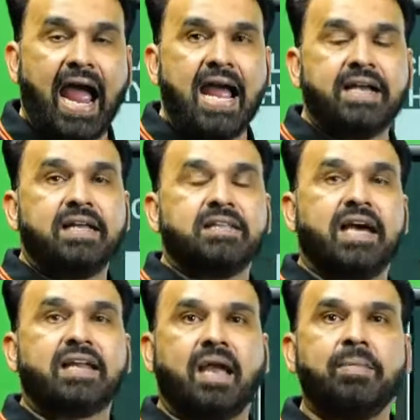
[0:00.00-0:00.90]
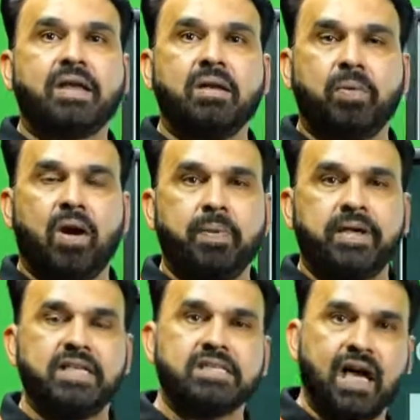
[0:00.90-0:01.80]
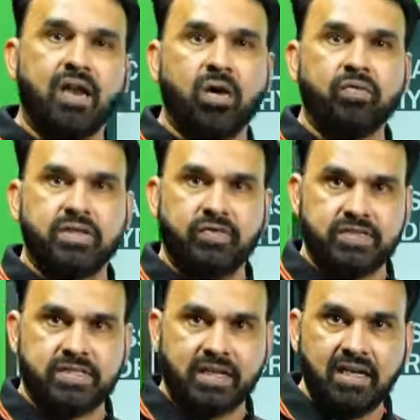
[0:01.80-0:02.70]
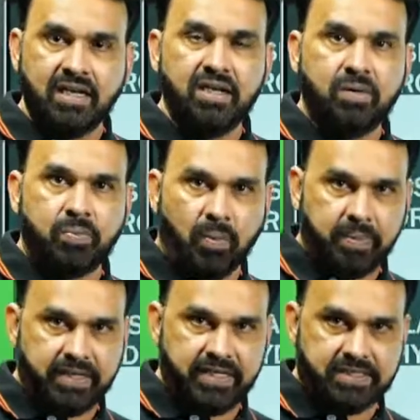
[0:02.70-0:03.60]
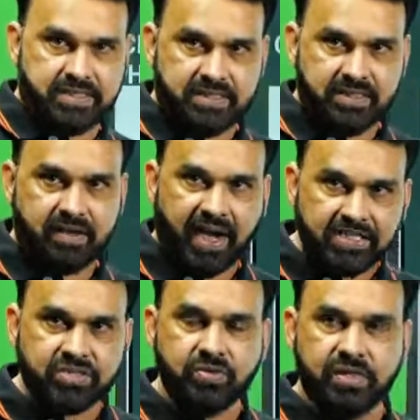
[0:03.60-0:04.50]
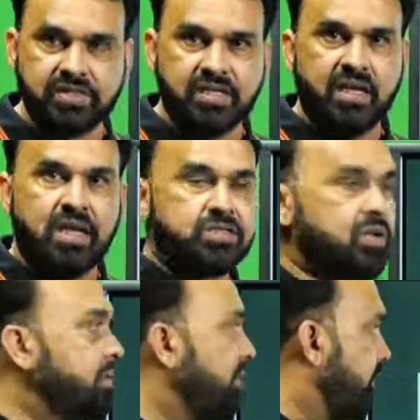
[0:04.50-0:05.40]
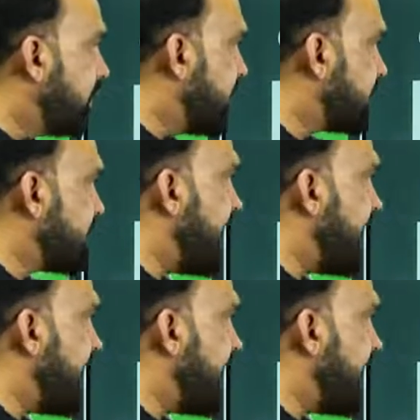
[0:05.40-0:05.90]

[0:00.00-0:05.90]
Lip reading: and their chemical properties along with the physical properties. Right, students? So with this